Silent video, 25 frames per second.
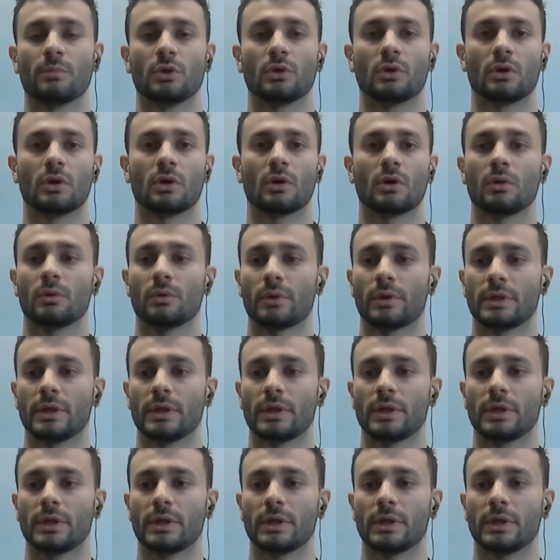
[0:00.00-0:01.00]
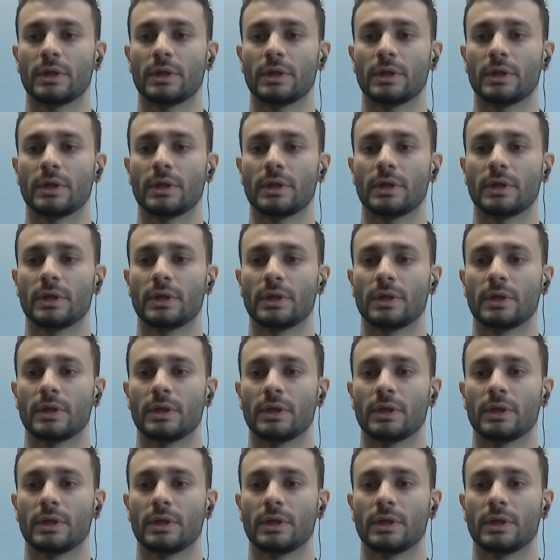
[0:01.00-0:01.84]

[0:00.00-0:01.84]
you are already having a good time.